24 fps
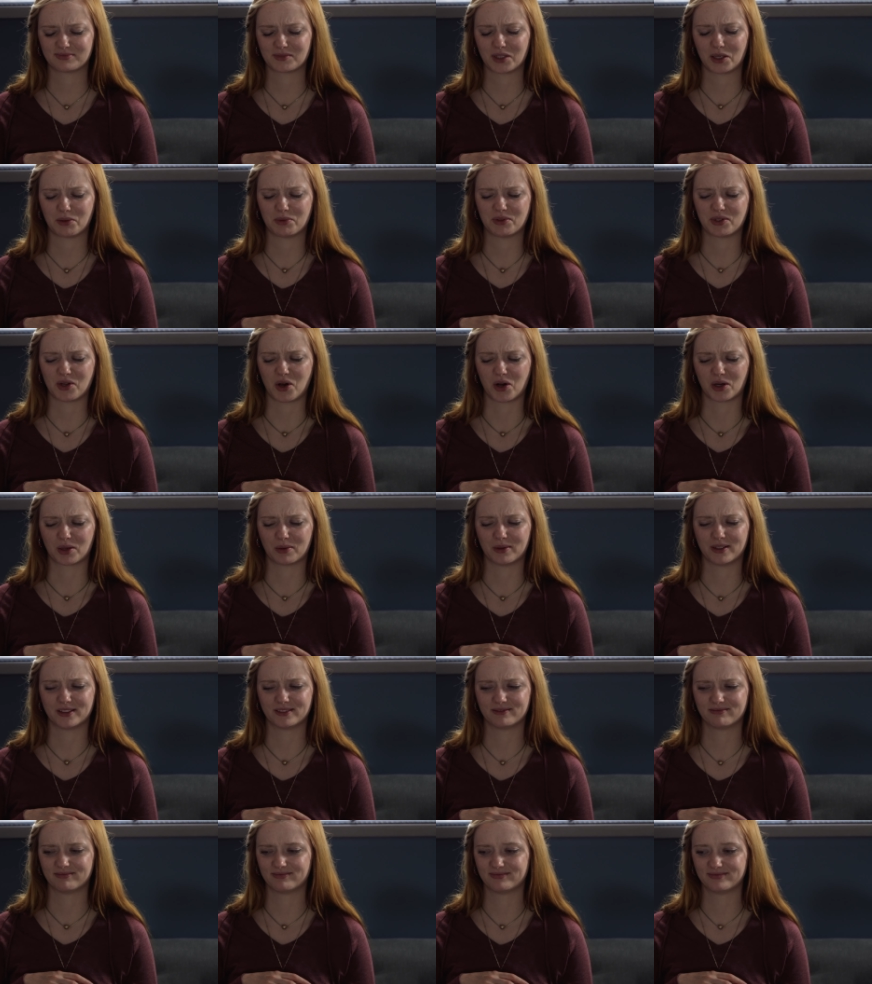it was awkward.
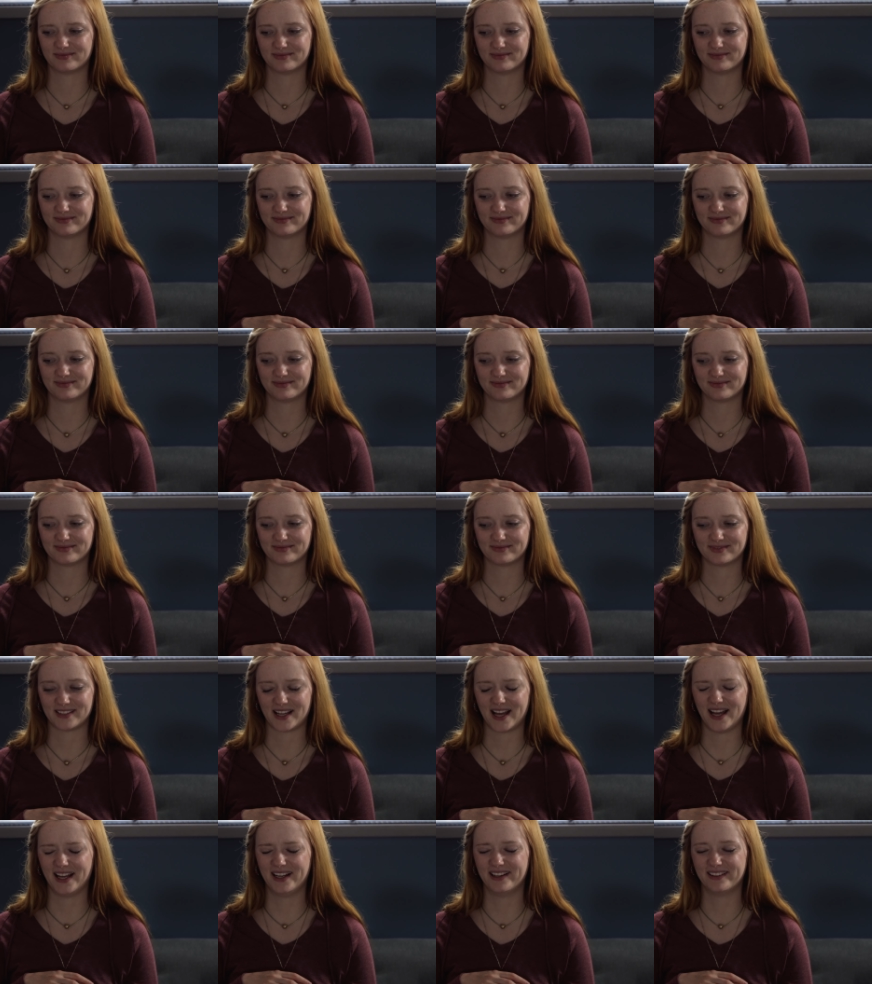
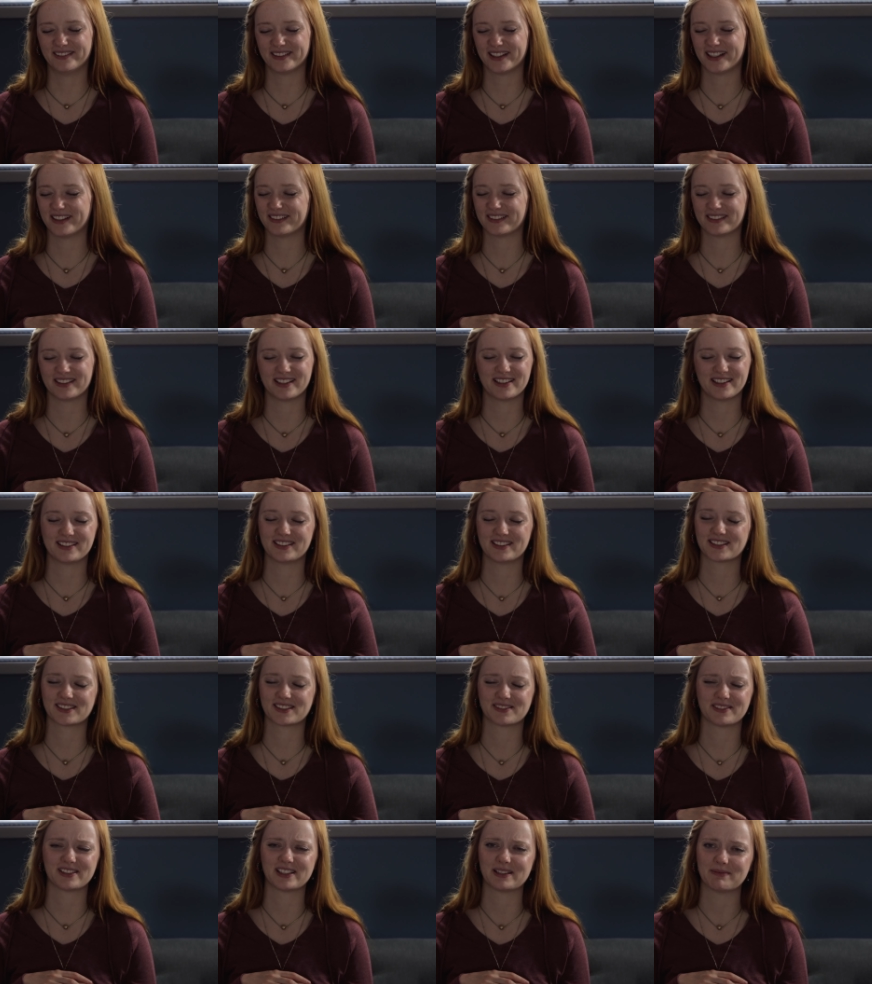I don't know, it
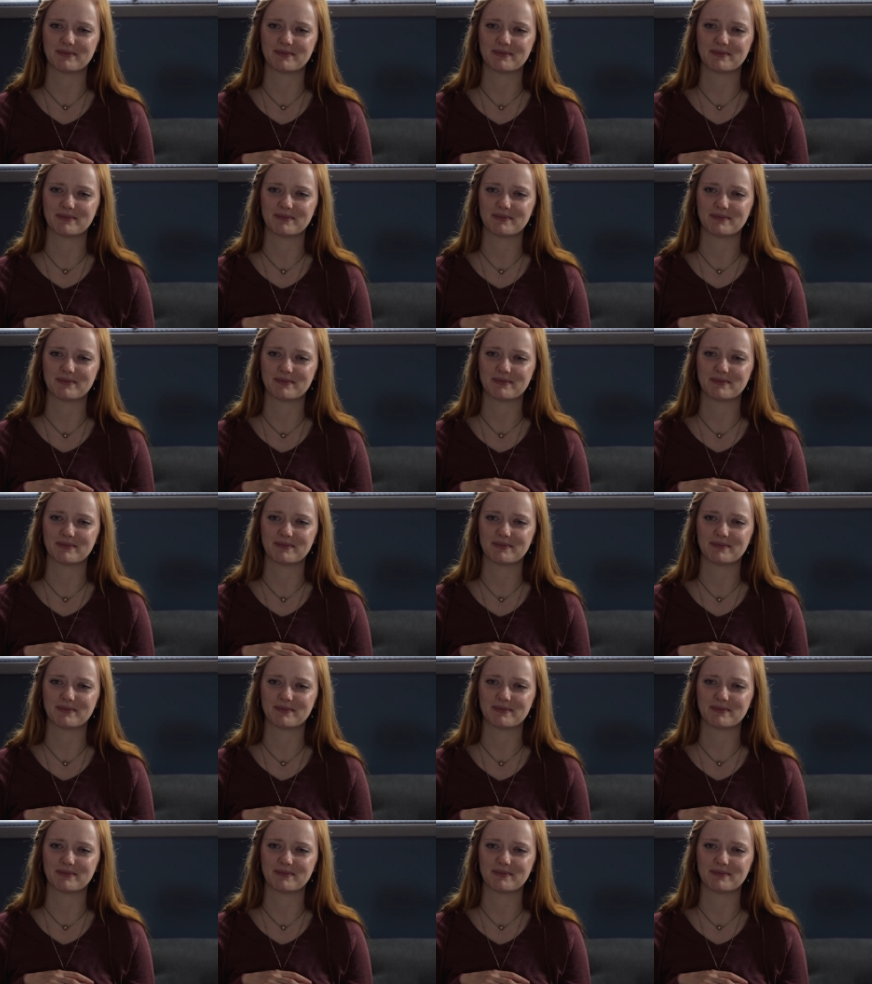doesn't really